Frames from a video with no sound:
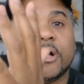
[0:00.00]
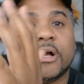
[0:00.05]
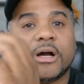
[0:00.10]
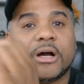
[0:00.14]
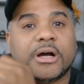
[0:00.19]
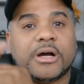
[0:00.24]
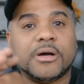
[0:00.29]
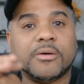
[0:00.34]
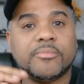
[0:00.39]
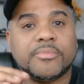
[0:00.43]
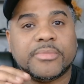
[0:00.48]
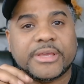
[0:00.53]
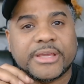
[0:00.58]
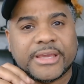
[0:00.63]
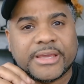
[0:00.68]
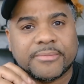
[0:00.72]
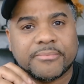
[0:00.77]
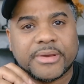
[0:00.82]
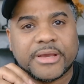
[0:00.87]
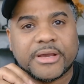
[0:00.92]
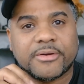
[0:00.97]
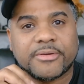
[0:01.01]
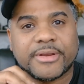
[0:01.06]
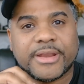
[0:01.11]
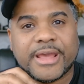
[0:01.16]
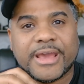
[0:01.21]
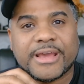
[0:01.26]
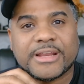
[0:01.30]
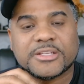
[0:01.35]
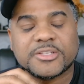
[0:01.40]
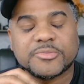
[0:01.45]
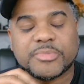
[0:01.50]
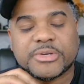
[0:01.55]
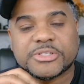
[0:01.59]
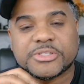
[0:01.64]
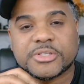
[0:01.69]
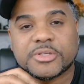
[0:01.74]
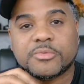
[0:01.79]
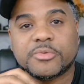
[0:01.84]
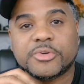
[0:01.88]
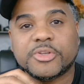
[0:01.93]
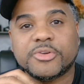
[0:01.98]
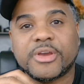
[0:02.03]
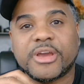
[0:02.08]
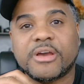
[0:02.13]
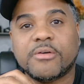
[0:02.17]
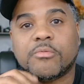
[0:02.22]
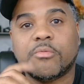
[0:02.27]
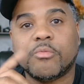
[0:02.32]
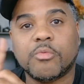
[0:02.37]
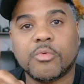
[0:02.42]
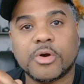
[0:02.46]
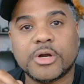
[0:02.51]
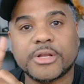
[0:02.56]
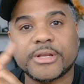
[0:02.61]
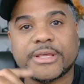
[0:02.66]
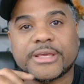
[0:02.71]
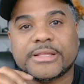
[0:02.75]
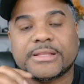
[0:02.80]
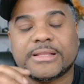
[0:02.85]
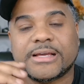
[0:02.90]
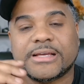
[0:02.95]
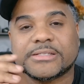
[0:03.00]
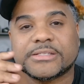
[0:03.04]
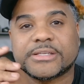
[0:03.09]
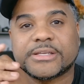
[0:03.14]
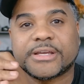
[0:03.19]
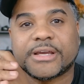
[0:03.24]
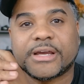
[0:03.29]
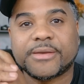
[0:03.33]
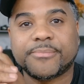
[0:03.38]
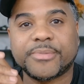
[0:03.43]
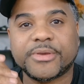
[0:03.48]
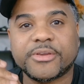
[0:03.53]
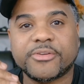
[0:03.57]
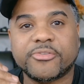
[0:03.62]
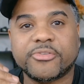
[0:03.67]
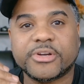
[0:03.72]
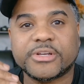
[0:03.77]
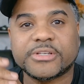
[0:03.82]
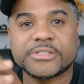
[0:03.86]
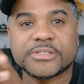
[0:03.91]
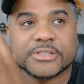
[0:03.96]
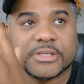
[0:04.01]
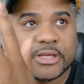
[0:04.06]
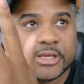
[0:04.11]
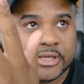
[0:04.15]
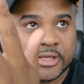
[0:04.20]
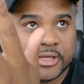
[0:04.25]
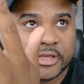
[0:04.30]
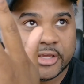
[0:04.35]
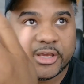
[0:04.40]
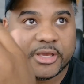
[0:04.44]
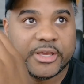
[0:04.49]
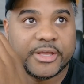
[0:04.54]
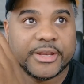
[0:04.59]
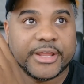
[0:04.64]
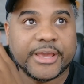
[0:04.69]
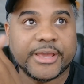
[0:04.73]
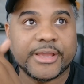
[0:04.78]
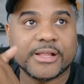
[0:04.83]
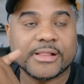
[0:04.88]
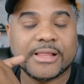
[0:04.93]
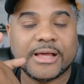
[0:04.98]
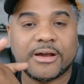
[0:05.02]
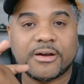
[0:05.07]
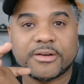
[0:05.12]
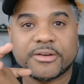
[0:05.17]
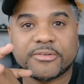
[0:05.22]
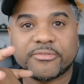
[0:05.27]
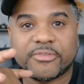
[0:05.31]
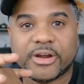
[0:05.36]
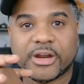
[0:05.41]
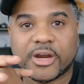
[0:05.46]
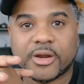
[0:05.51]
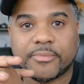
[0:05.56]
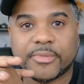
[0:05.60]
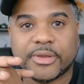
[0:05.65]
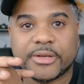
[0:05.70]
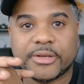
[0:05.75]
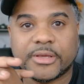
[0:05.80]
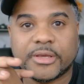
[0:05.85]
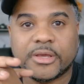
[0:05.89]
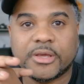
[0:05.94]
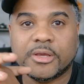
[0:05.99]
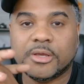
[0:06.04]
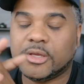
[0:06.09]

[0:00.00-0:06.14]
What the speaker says: the inbound NAT, especially when you have one elastic IP address in a cloud environment.